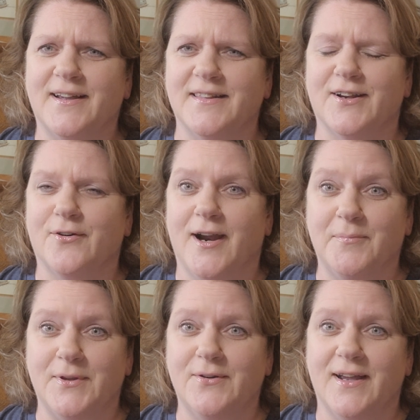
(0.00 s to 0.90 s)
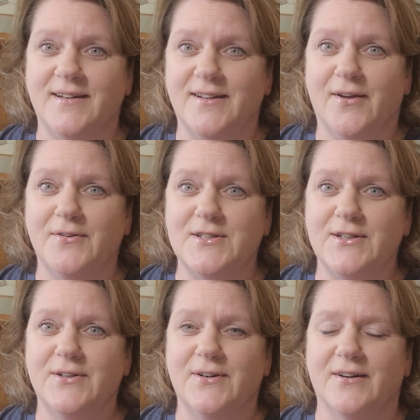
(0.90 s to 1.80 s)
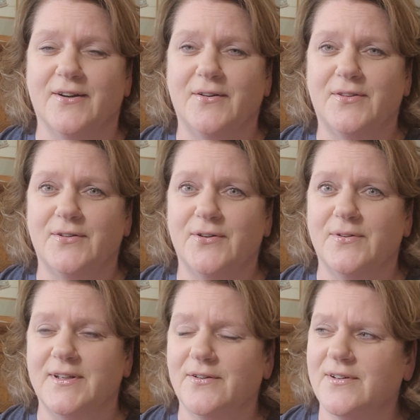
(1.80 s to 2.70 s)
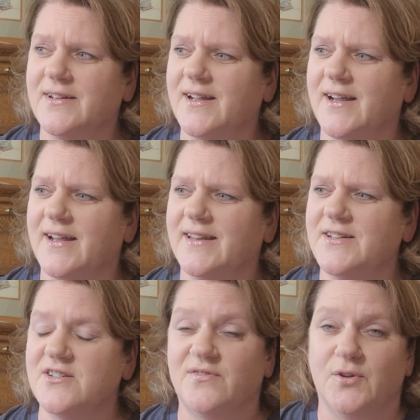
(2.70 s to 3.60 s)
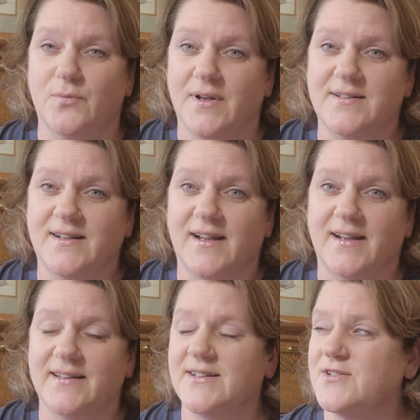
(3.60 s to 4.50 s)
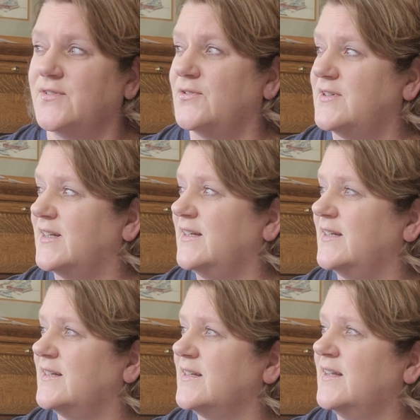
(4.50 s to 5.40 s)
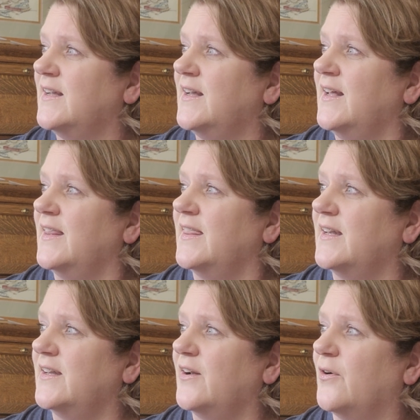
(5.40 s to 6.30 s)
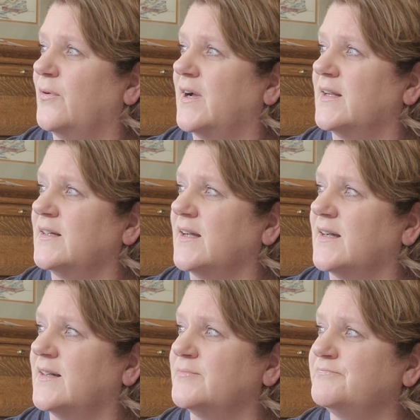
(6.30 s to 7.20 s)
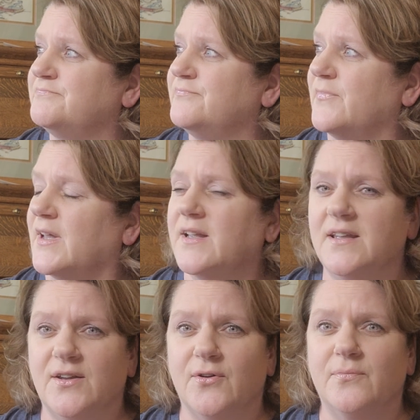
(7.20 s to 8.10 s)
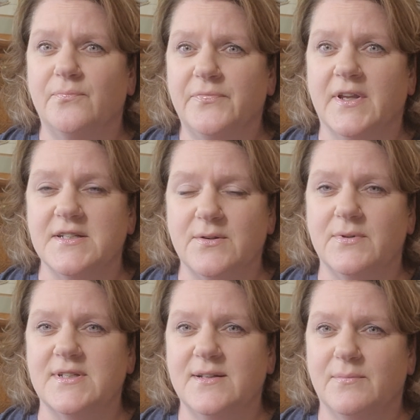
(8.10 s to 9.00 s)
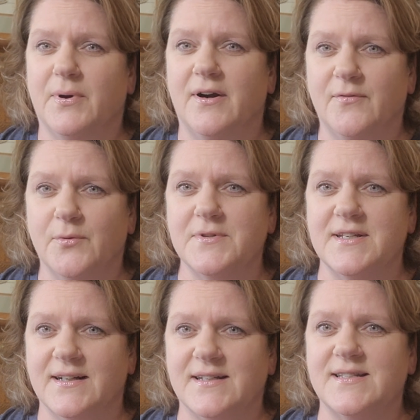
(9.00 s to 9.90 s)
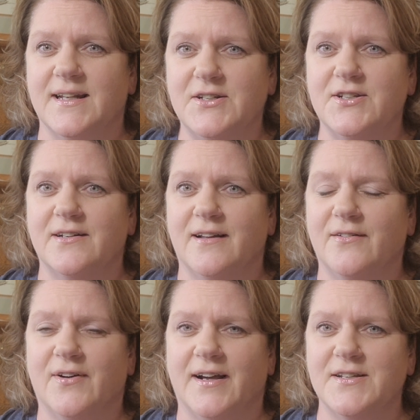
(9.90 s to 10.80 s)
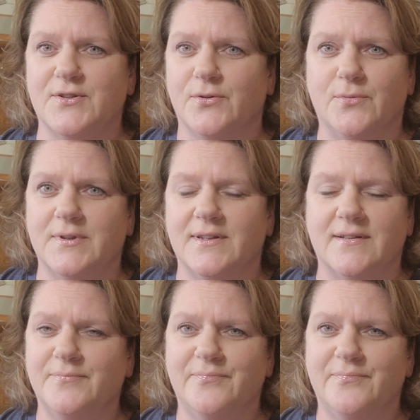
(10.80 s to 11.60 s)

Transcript: of the crap you had to go through when you were in college. If you went to college, if you didn't, then you know what? Lucky you, because it was part of it was an extension of high school with the,